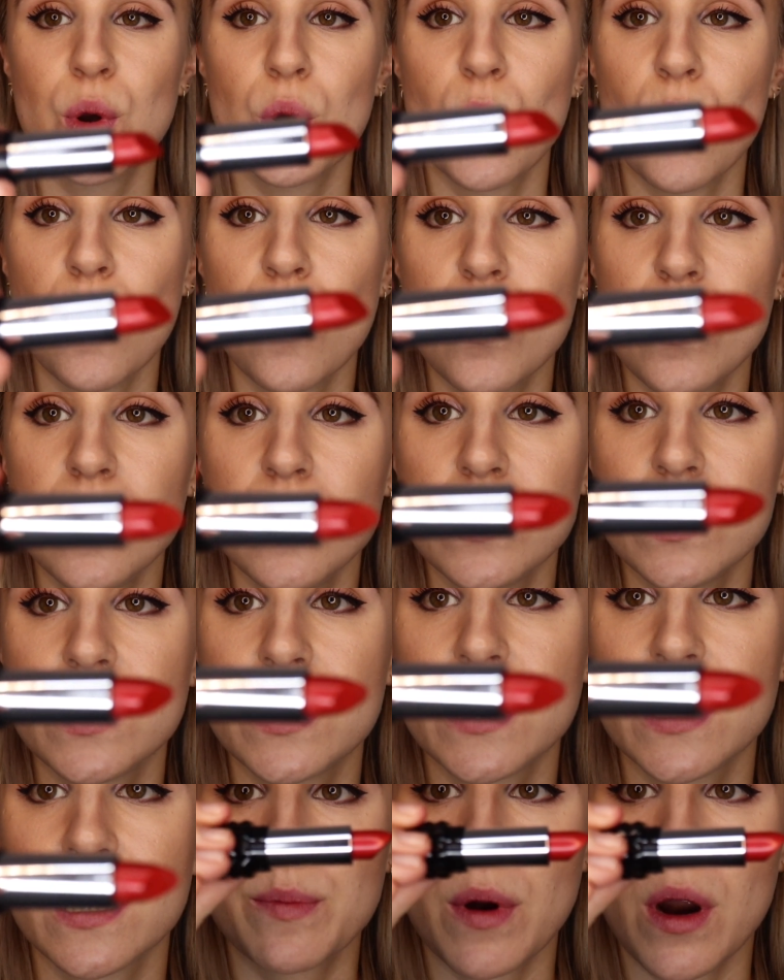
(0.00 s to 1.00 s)

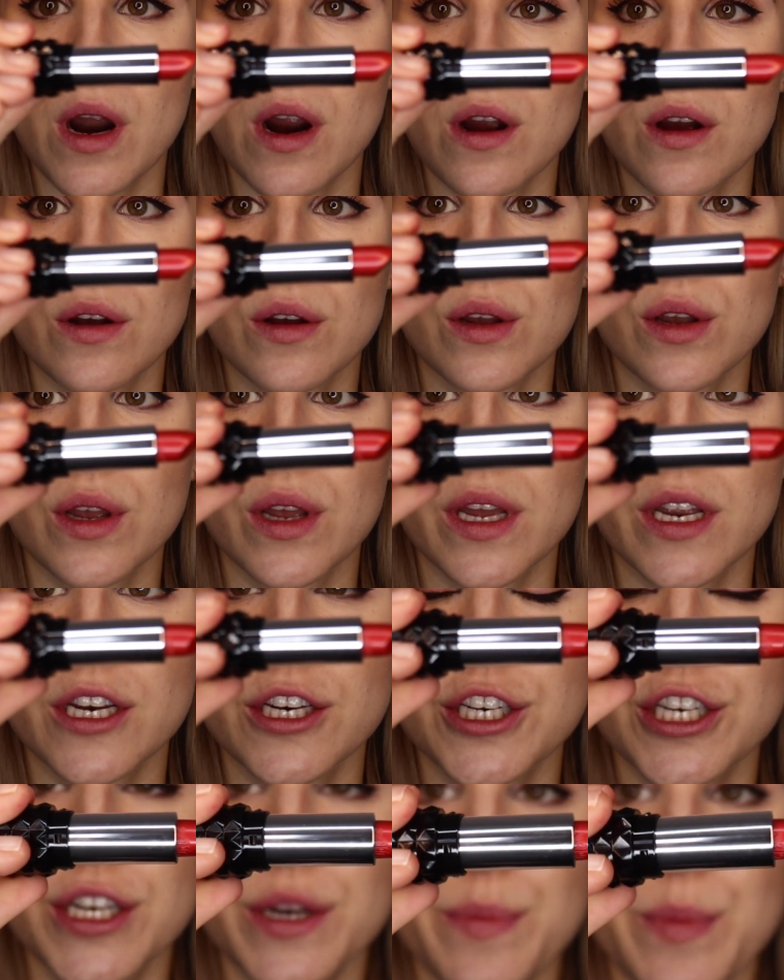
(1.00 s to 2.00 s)
gold sparkle
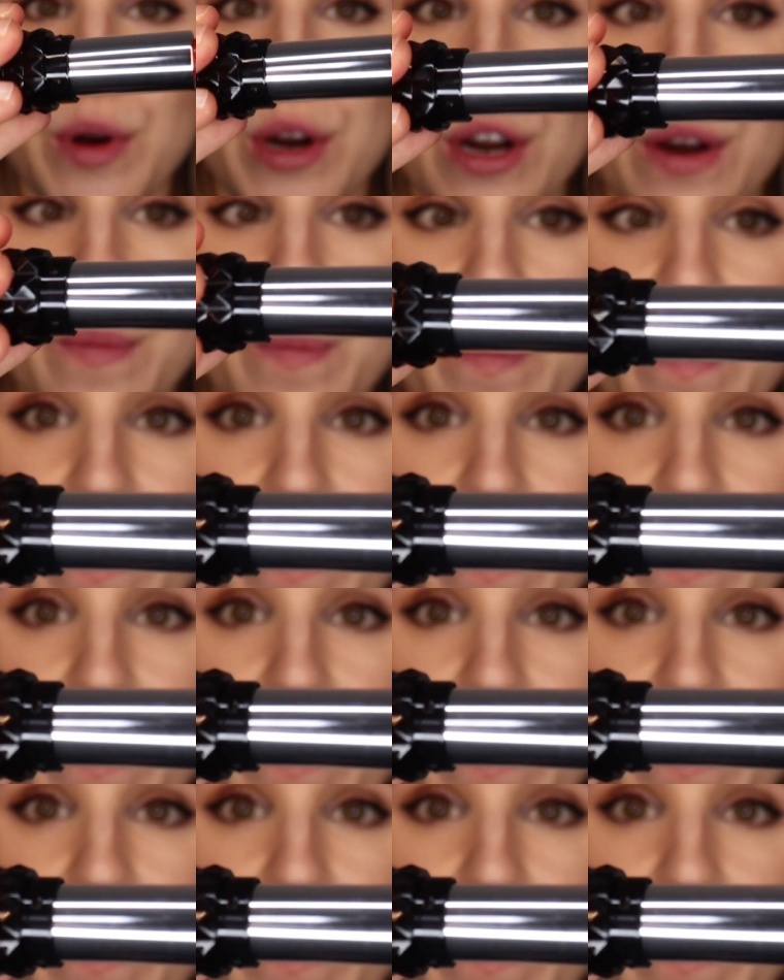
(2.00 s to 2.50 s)
and shimmer.